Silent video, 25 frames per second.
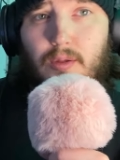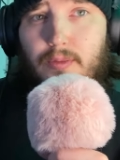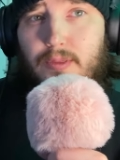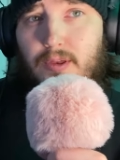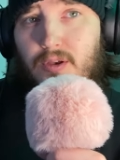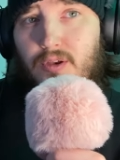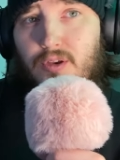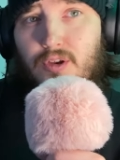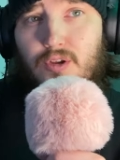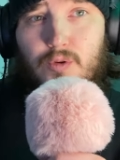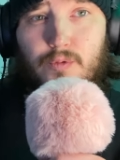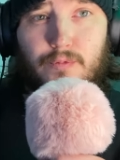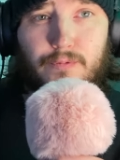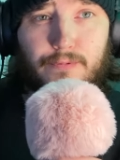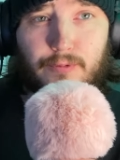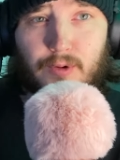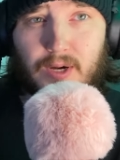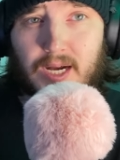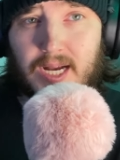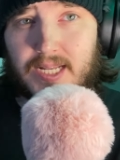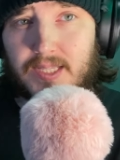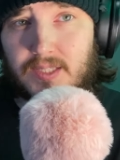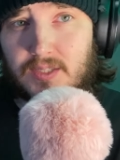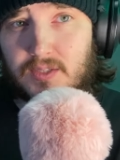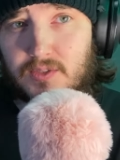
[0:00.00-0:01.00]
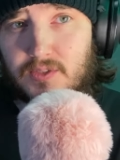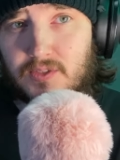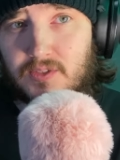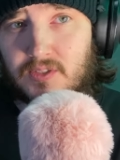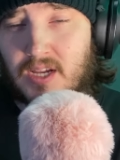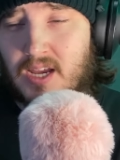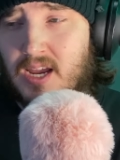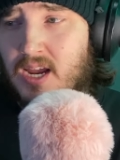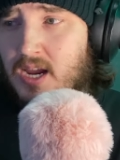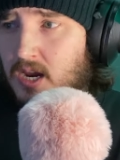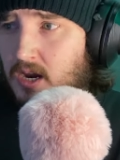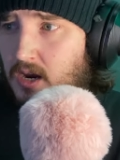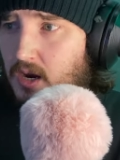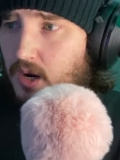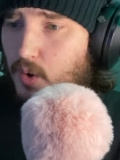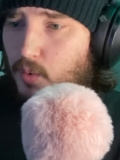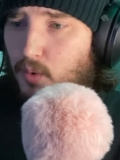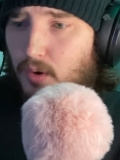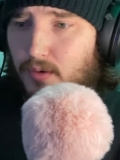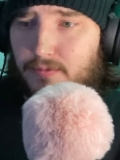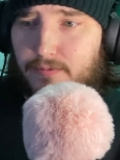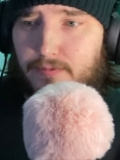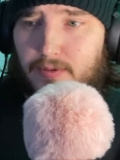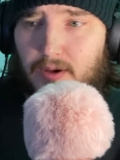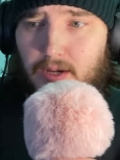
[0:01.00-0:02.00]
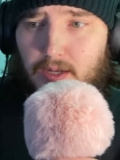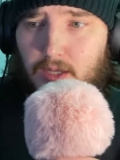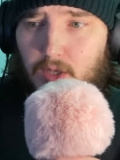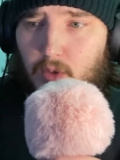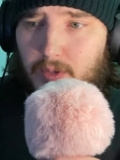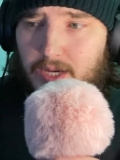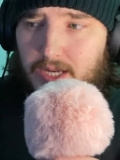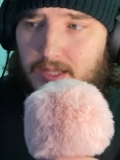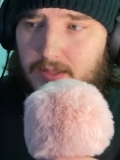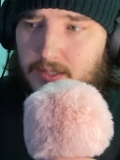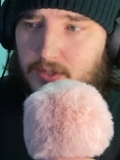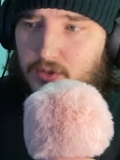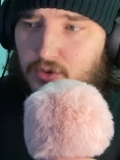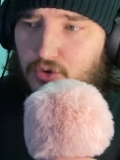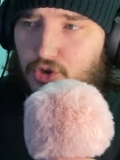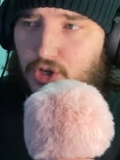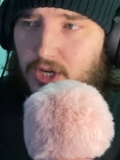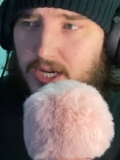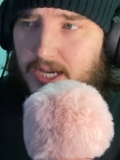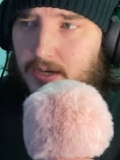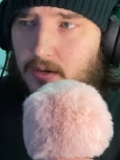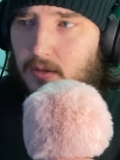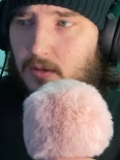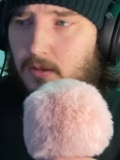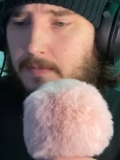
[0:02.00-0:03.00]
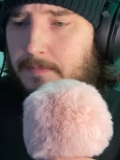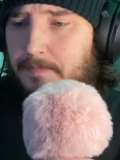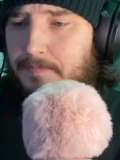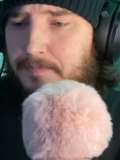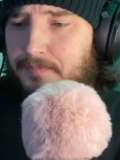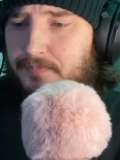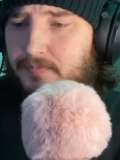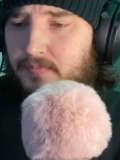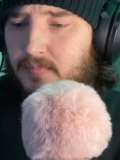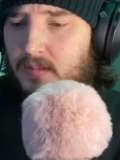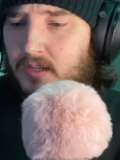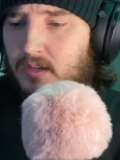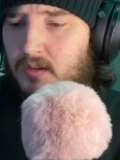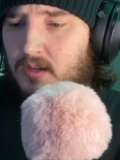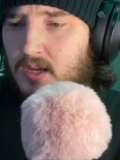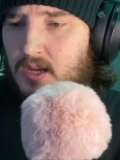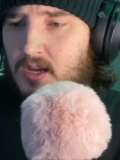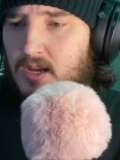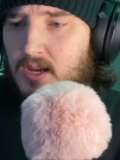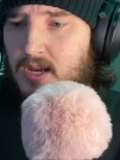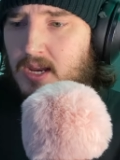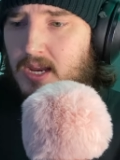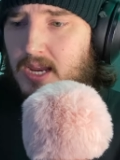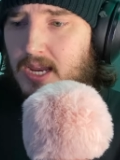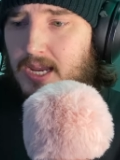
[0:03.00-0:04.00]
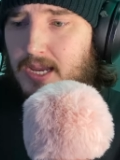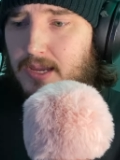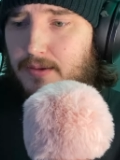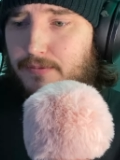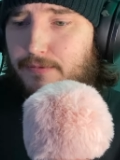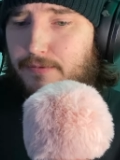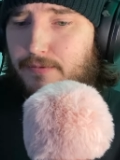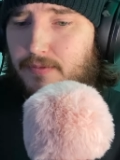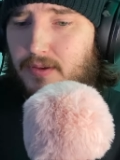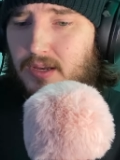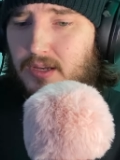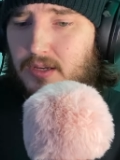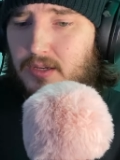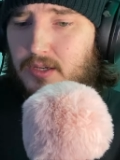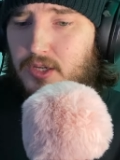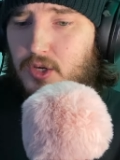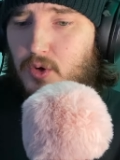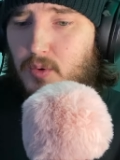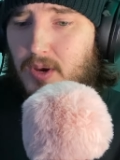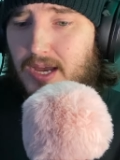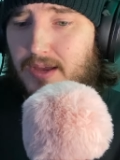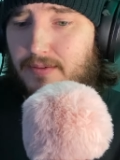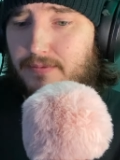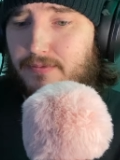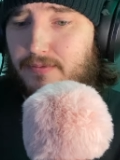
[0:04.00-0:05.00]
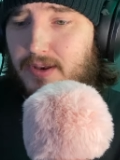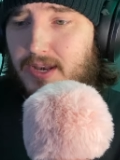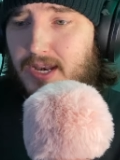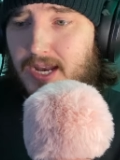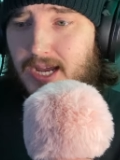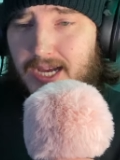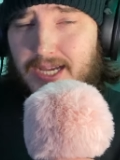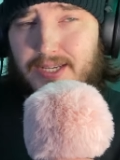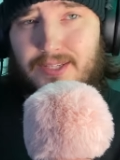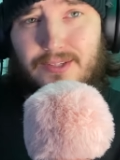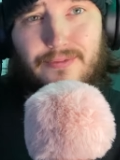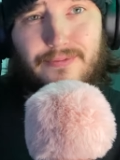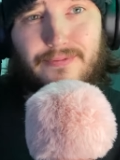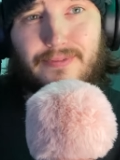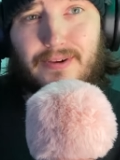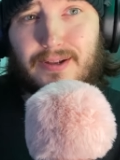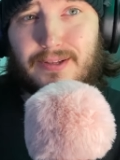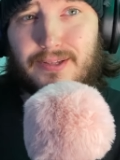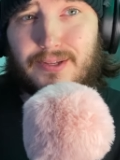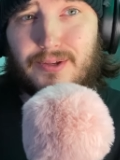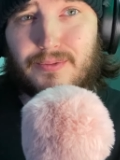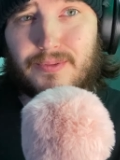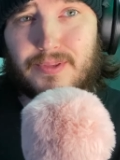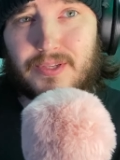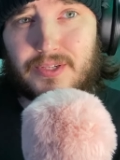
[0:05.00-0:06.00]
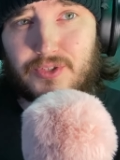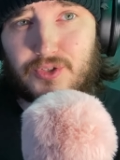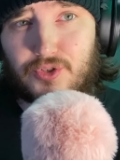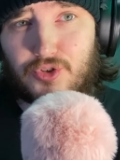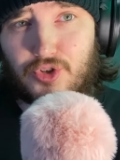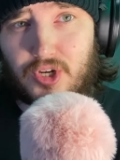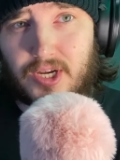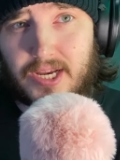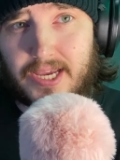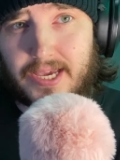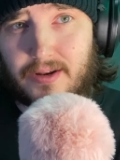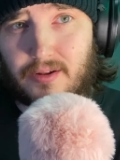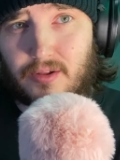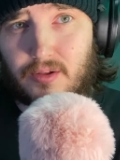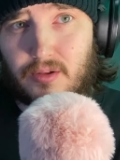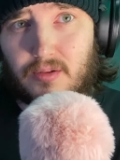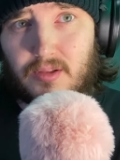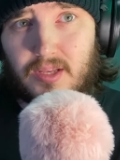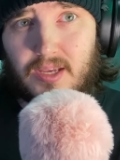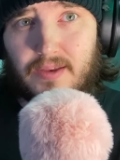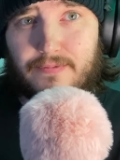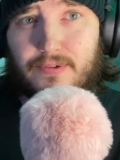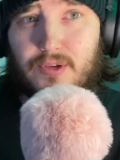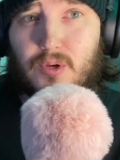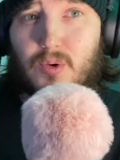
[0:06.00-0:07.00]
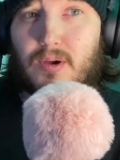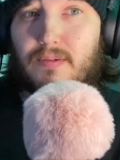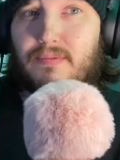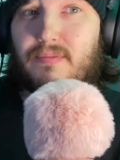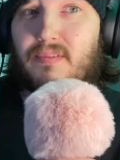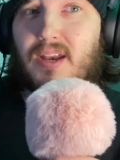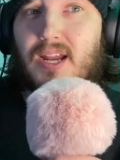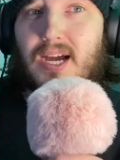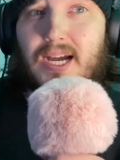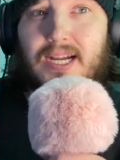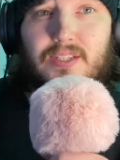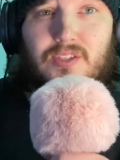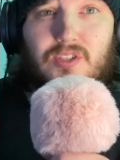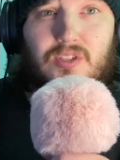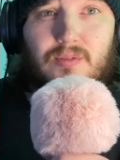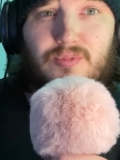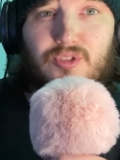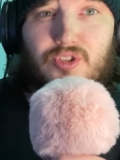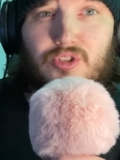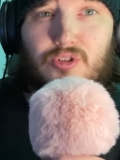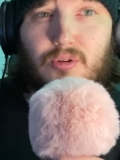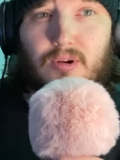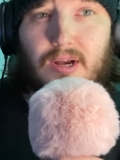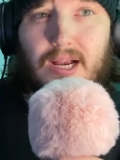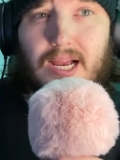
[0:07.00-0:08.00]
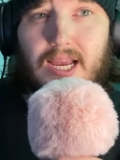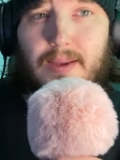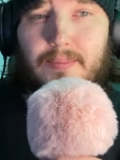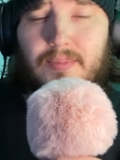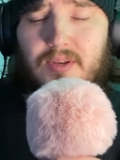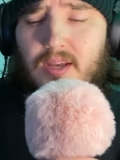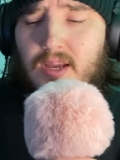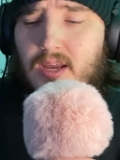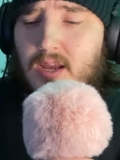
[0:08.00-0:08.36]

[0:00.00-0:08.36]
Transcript: the new friends who are following this channel. If you have not followed this channel, if you have not subscribed,